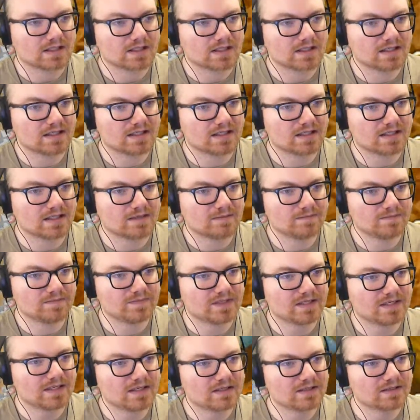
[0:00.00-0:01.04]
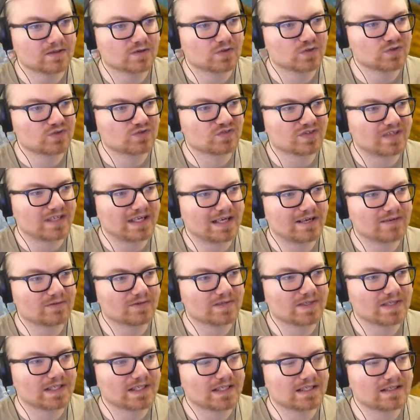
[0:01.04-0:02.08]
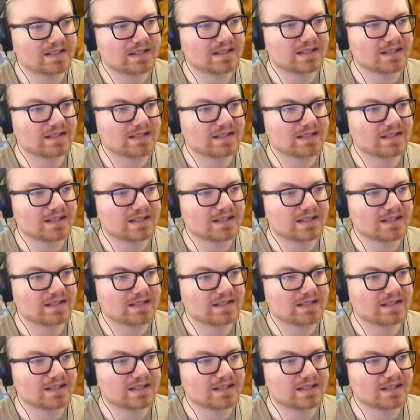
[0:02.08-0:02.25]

I'm um, not going for that one down